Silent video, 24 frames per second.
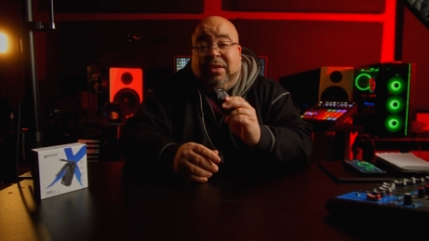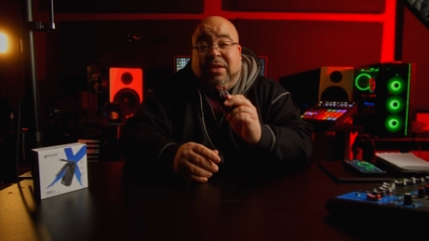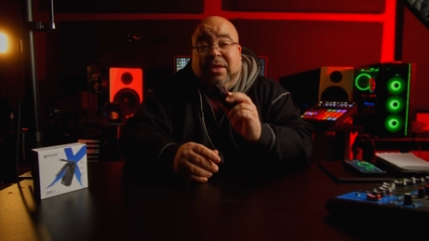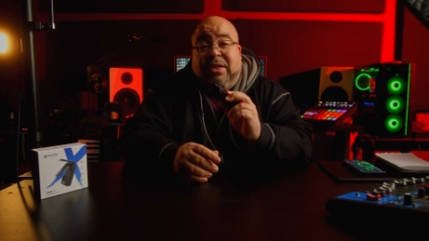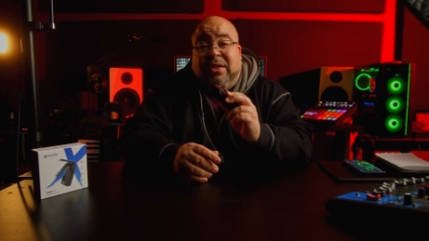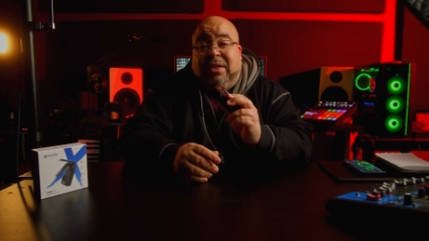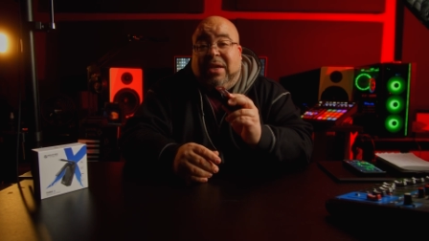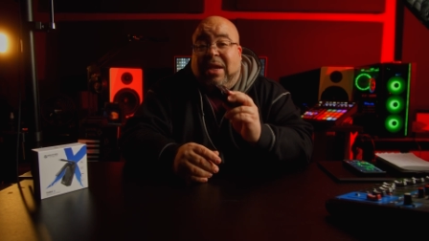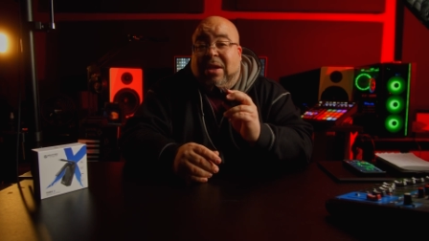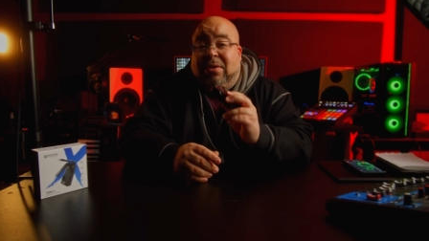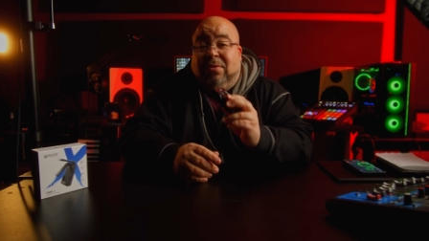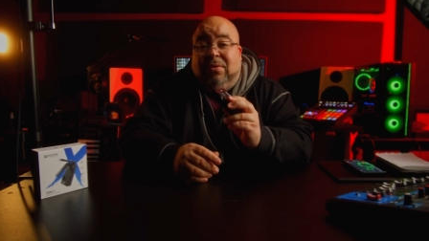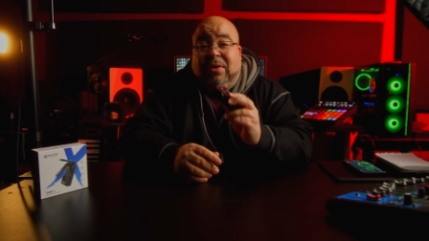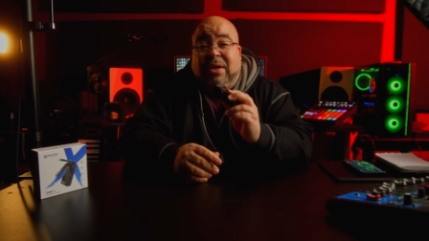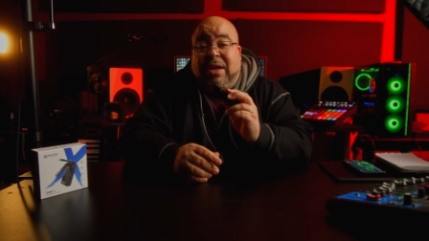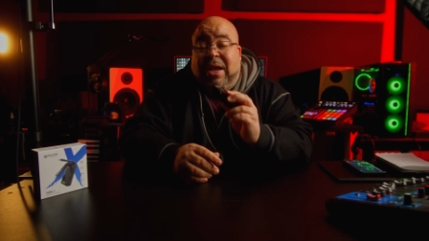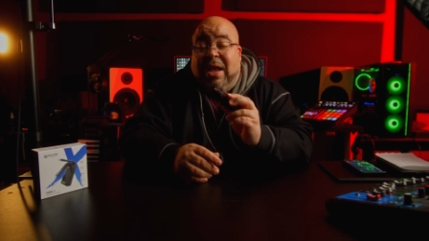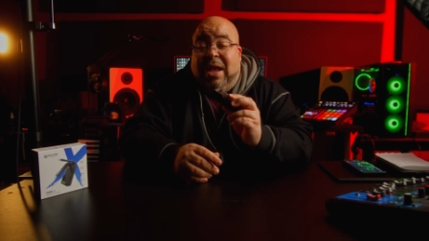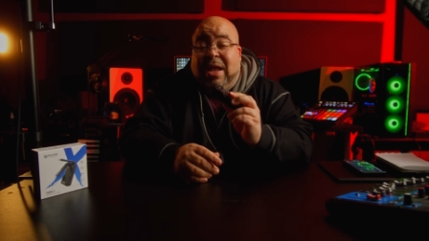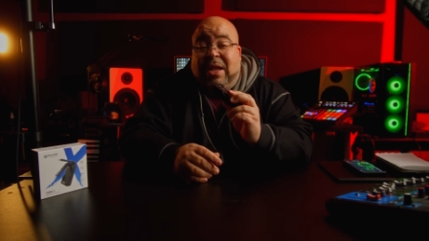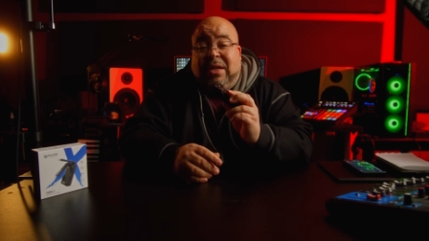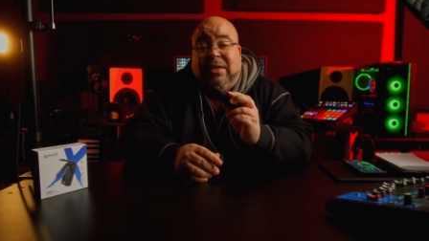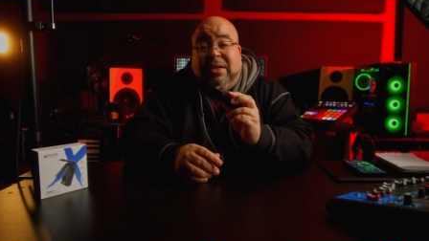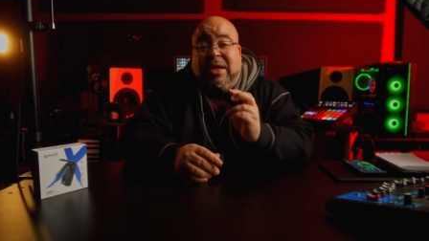this only
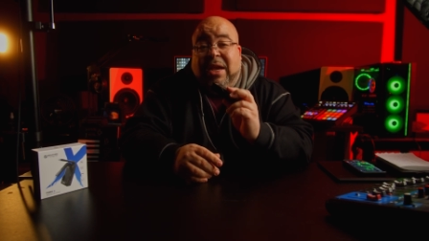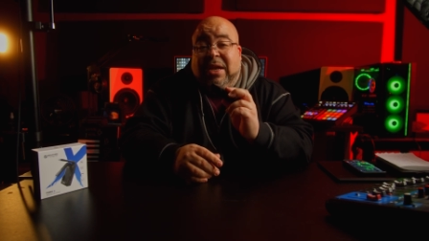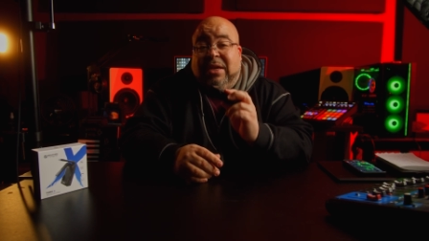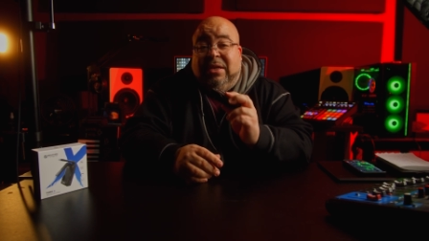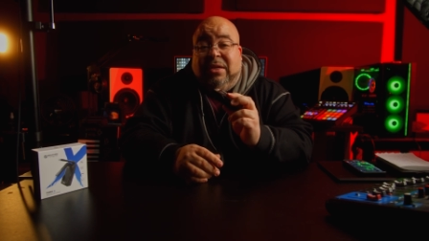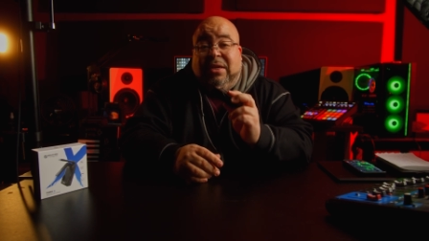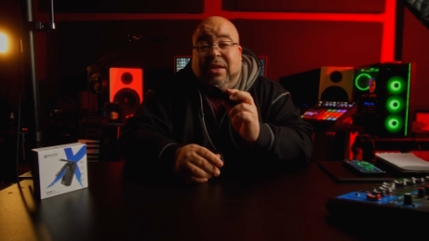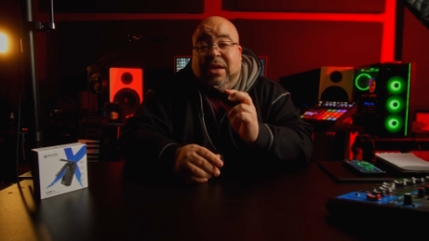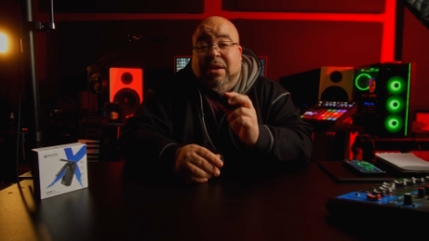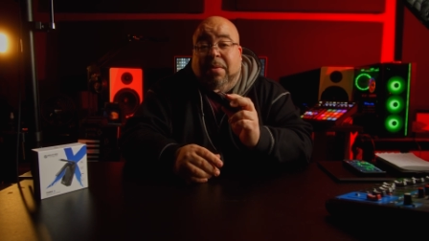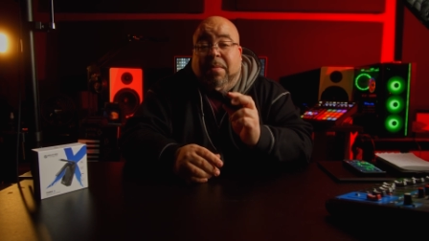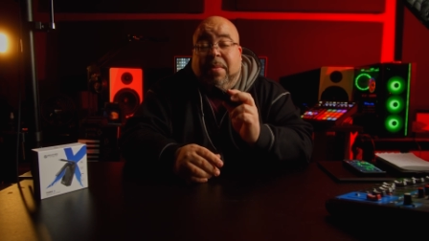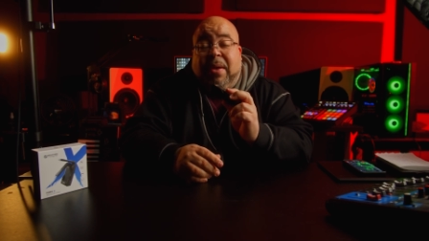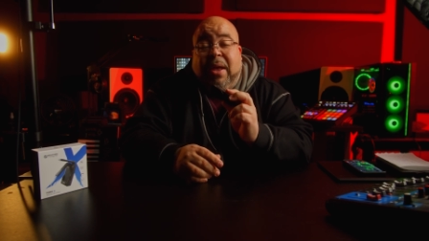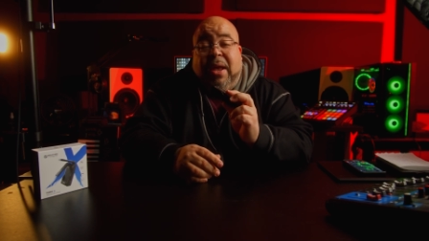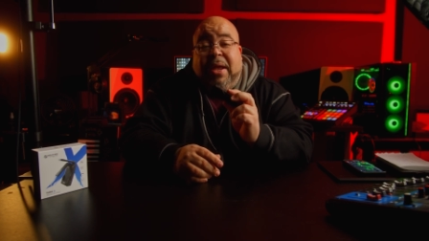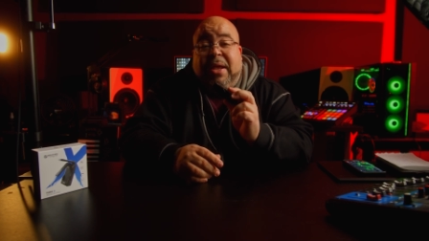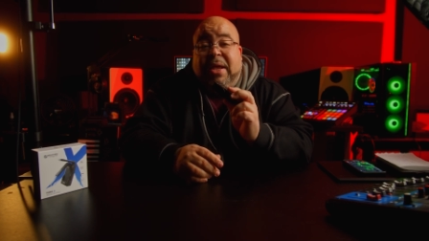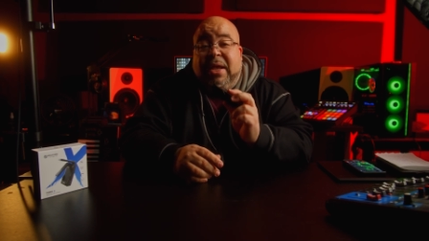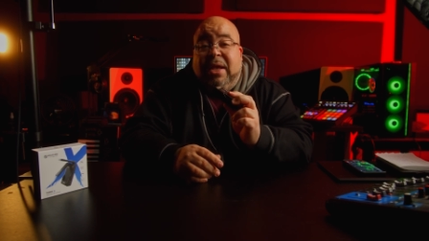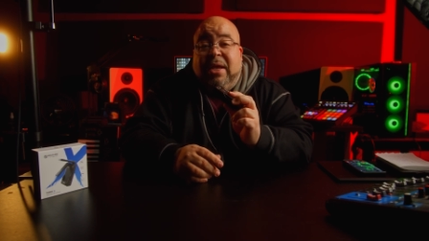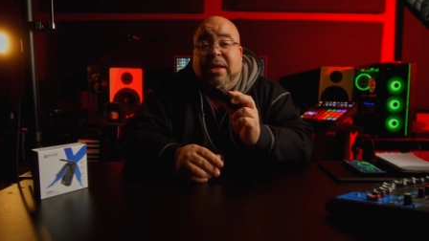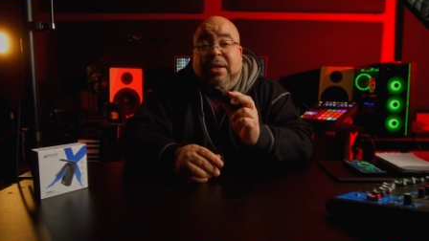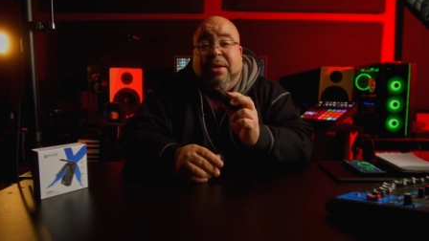has
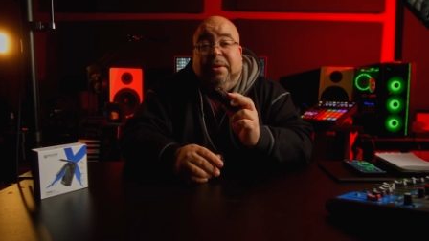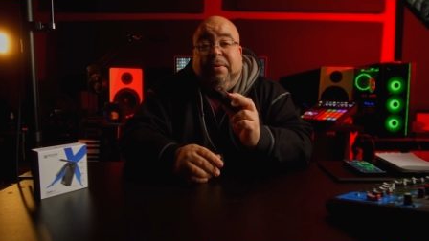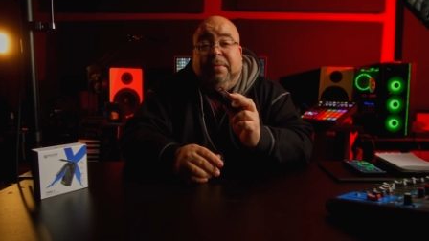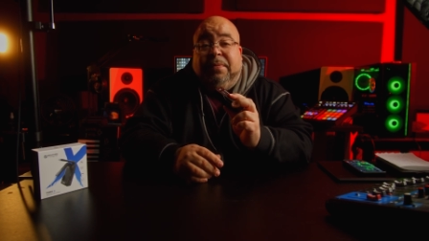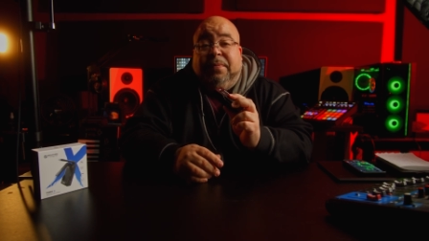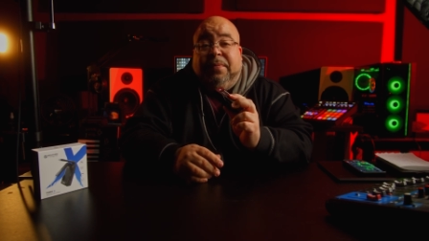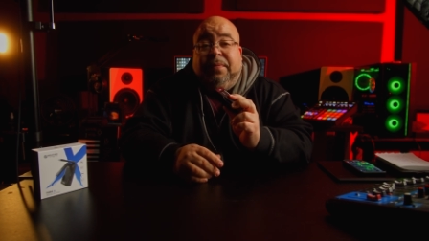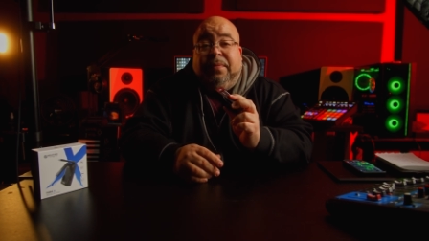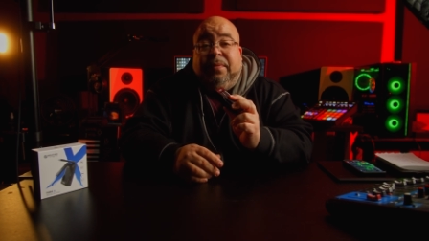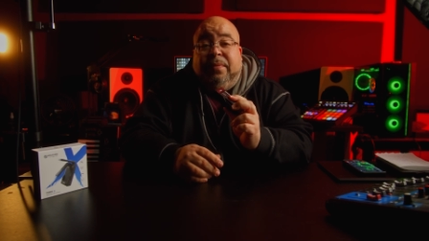HDMI in